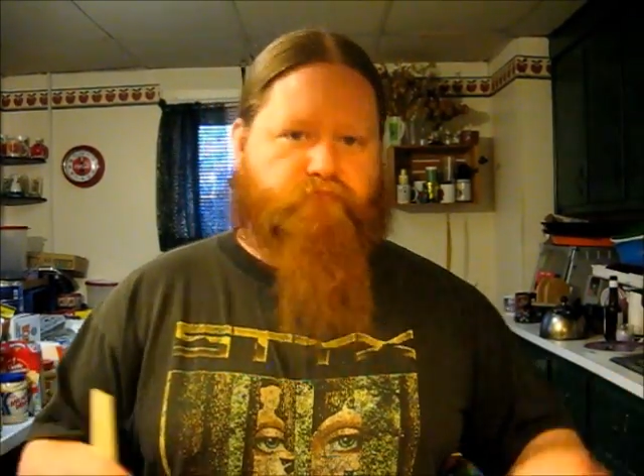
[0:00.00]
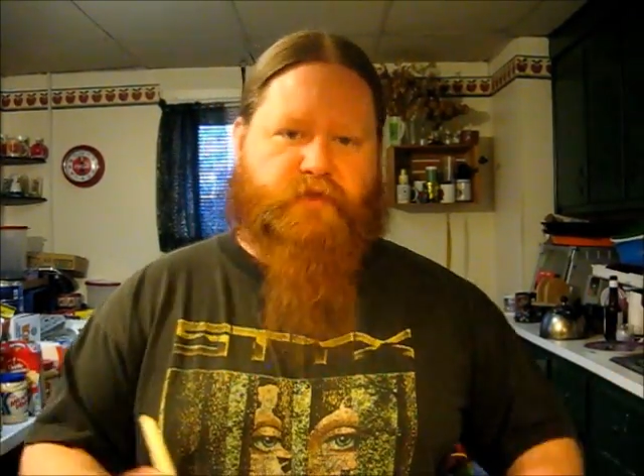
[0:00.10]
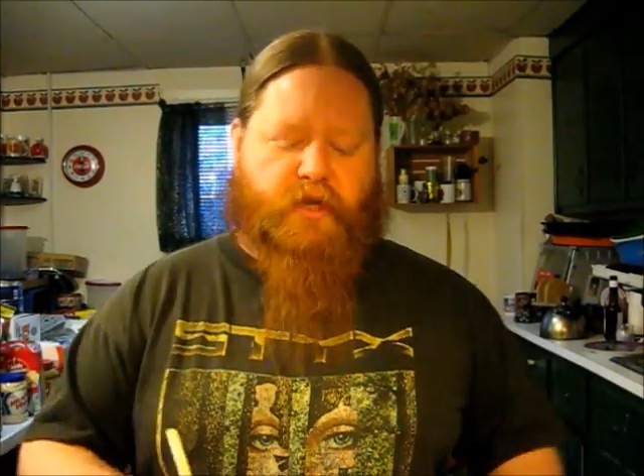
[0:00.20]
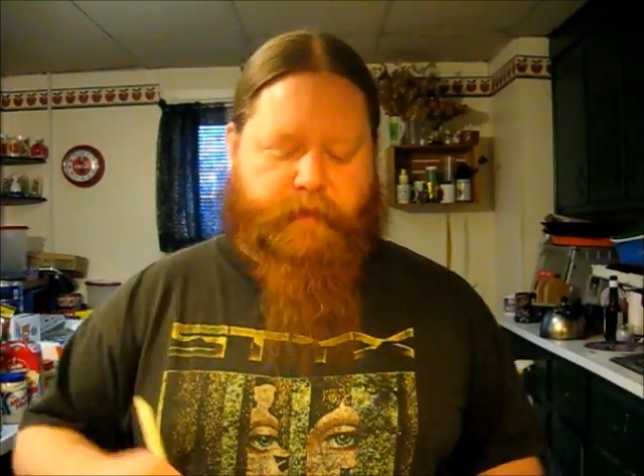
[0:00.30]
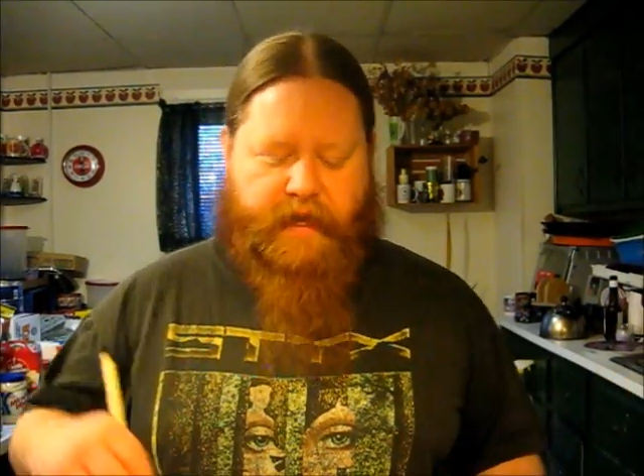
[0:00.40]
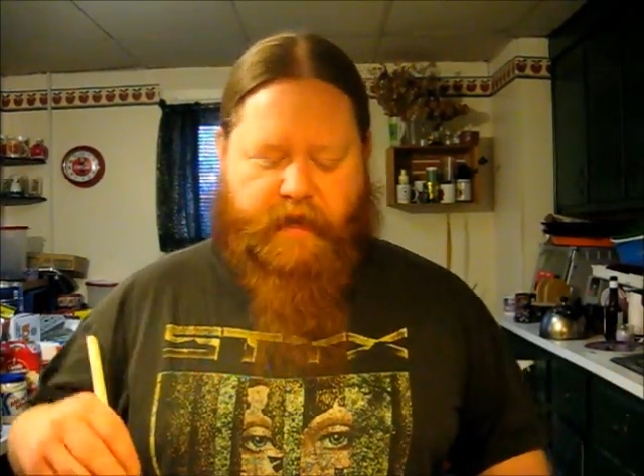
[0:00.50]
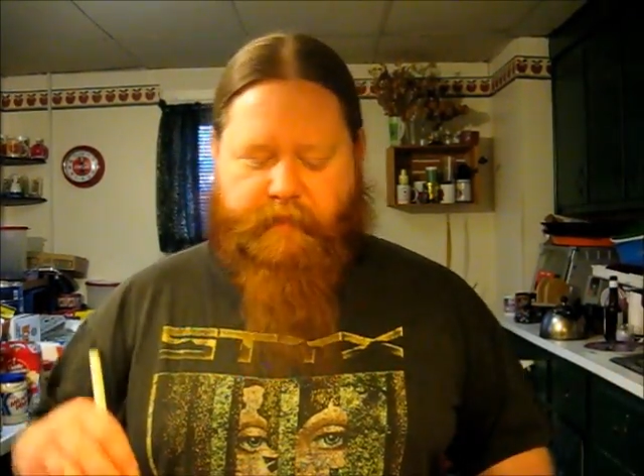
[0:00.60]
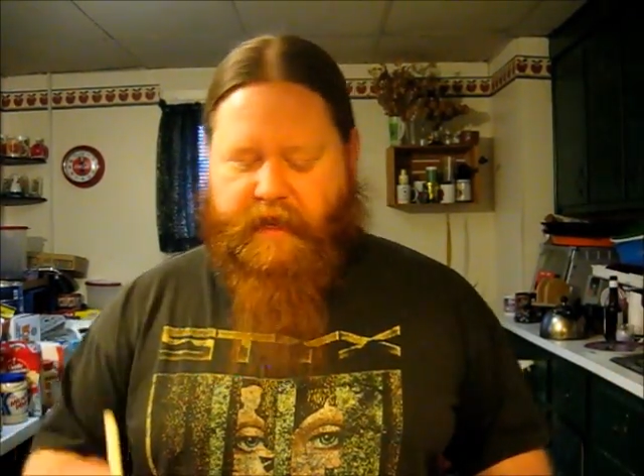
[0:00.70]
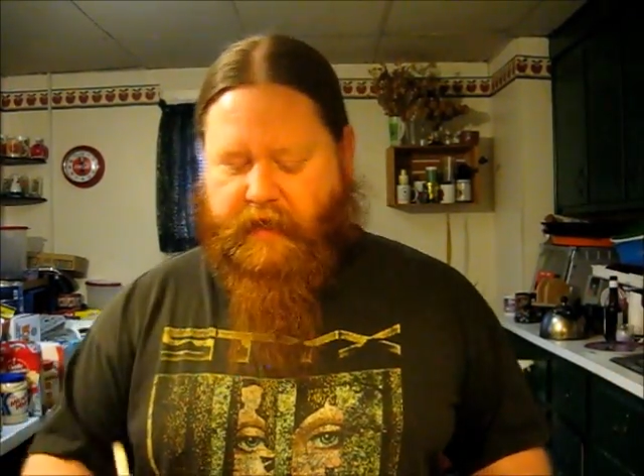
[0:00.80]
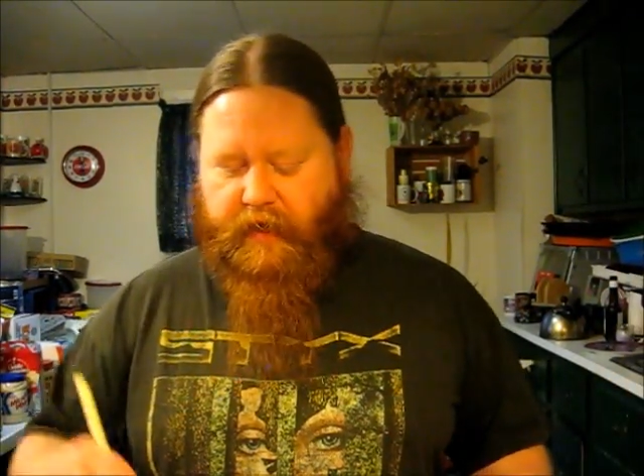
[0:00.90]
Tell me how to
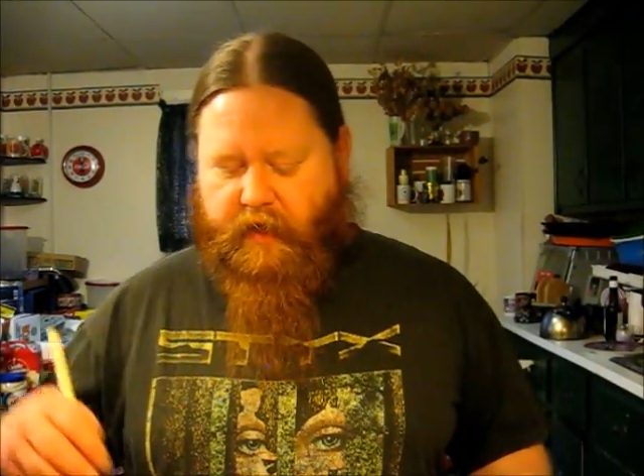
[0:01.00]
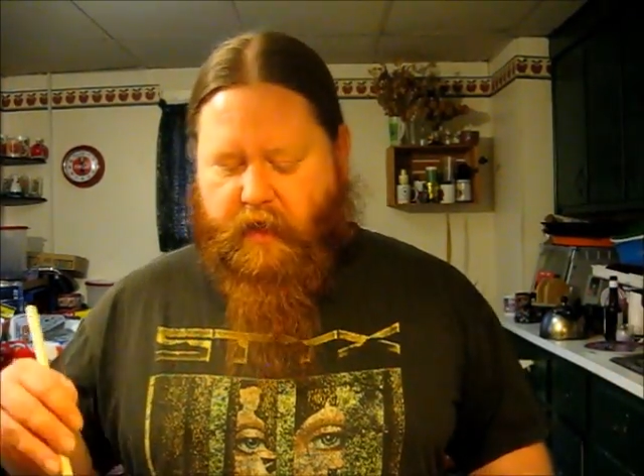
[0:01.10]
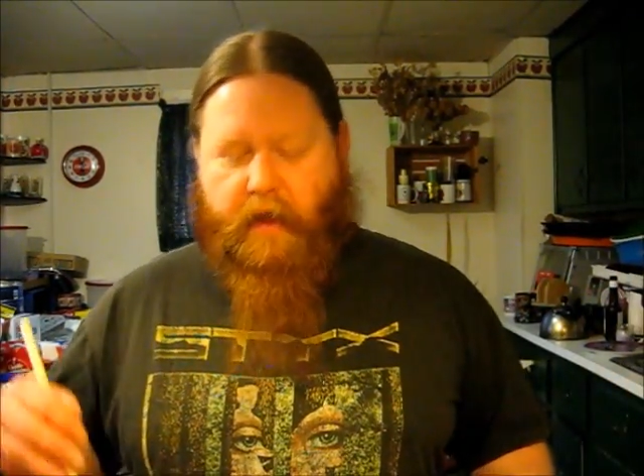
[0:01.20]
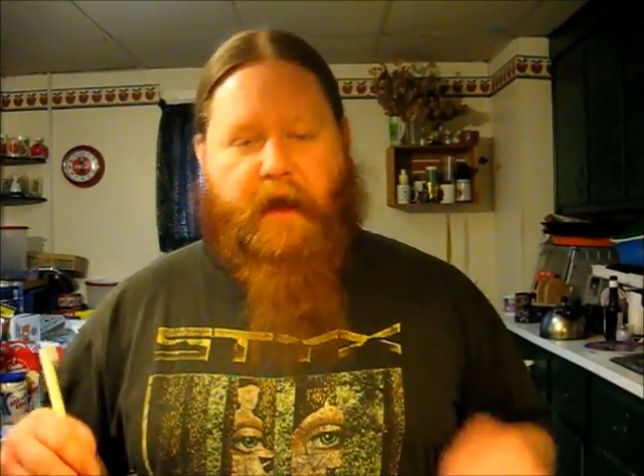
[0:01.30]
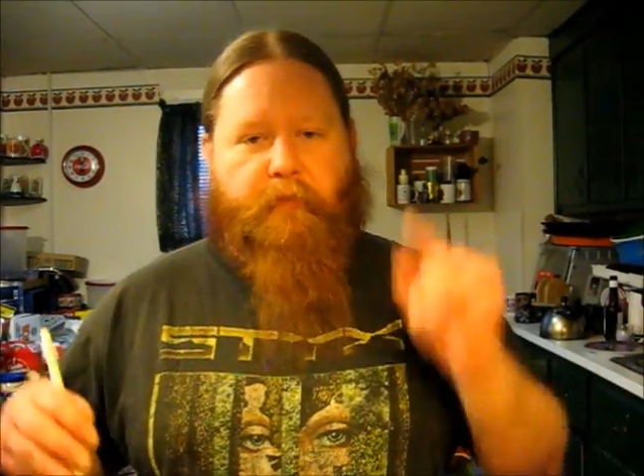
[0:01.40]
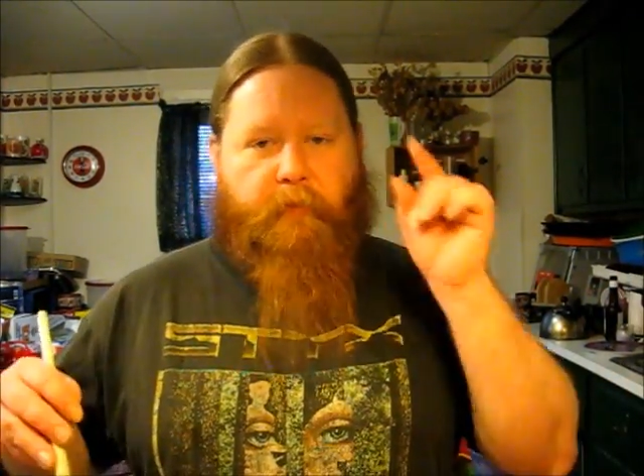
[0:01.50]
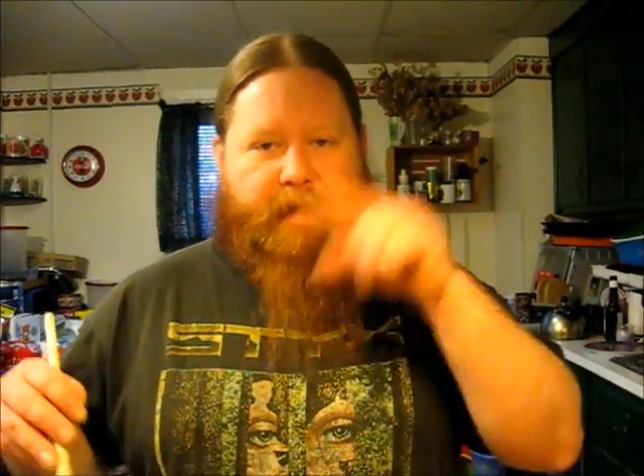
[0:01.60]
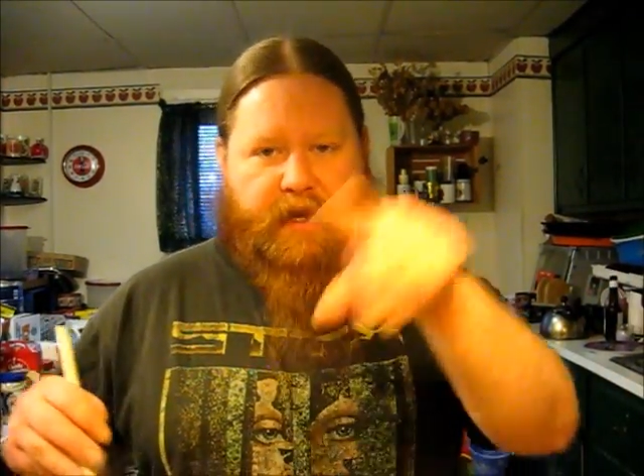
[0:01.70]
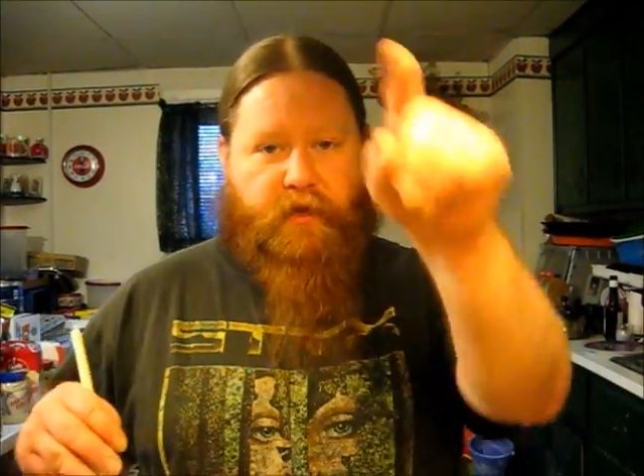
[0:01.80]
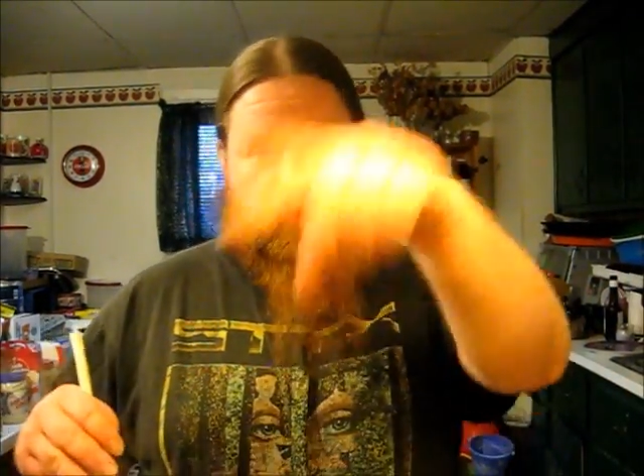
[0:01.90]
make it. I will
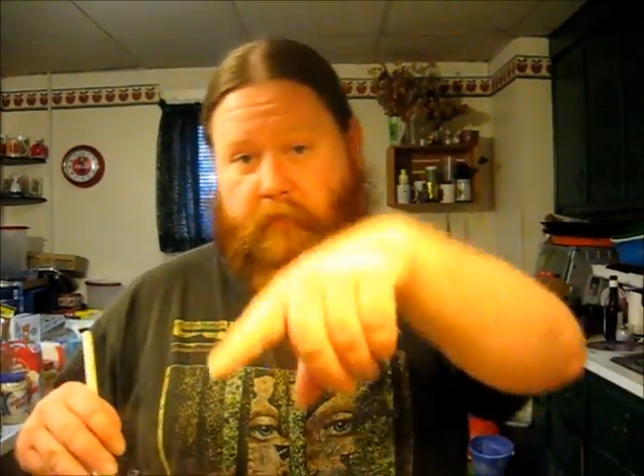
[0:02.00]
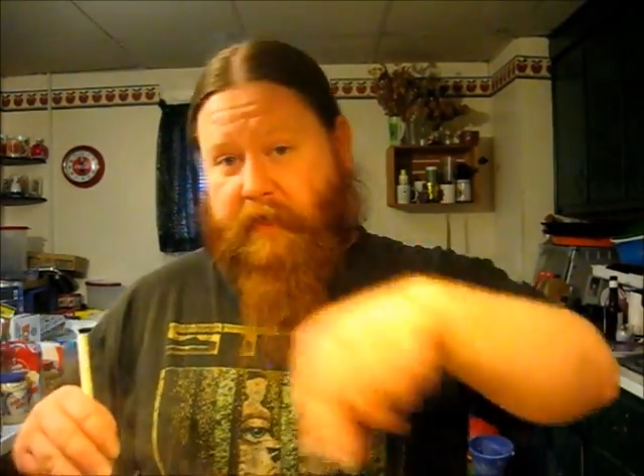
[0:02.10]
make your